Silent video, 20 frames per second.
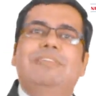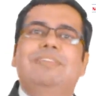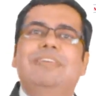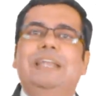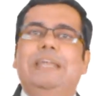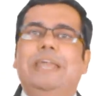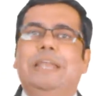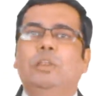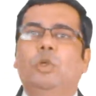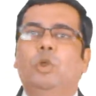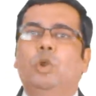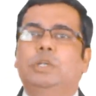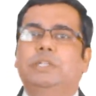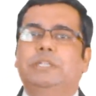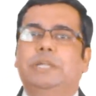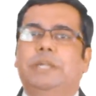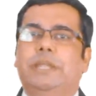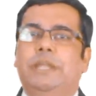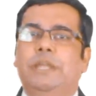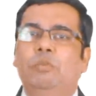seal
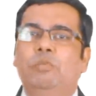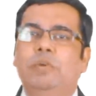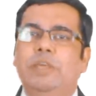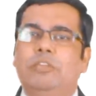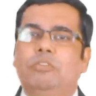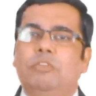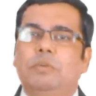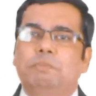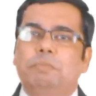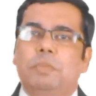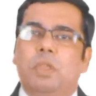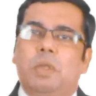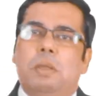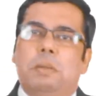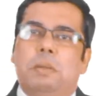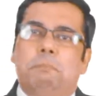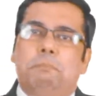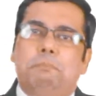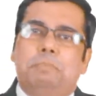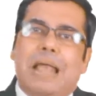technology in which
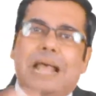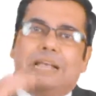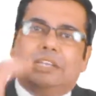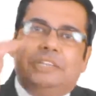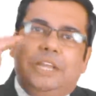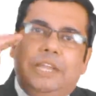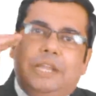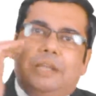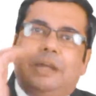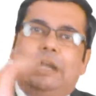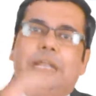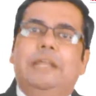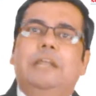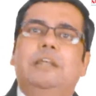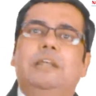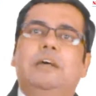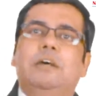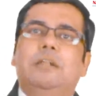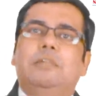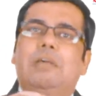plastic
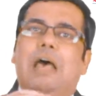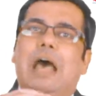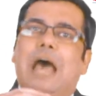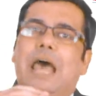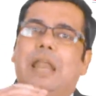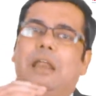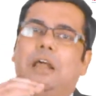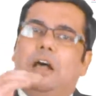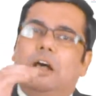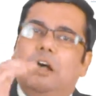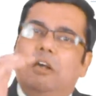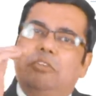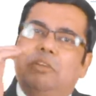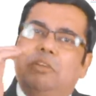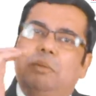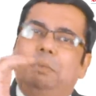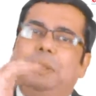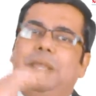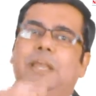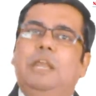containers are
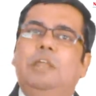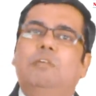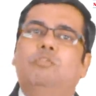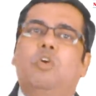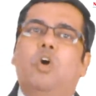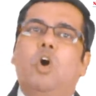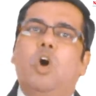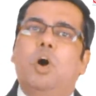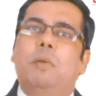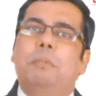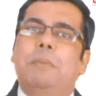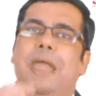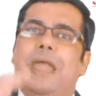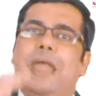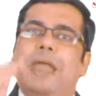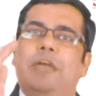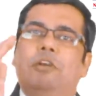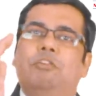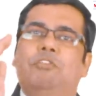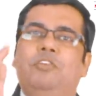aseptically formed
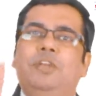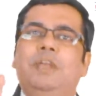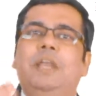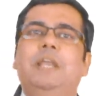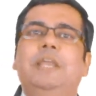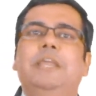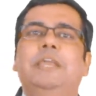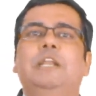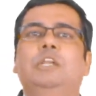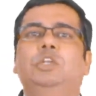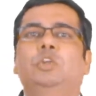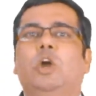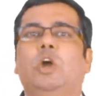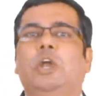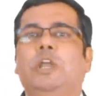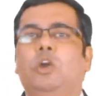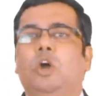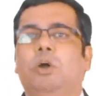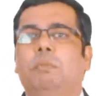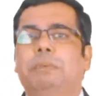and filled in a
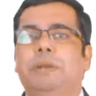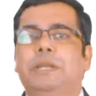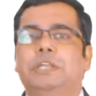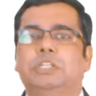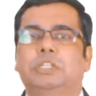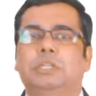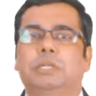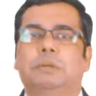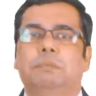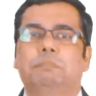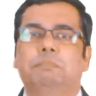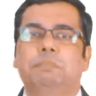joint operation.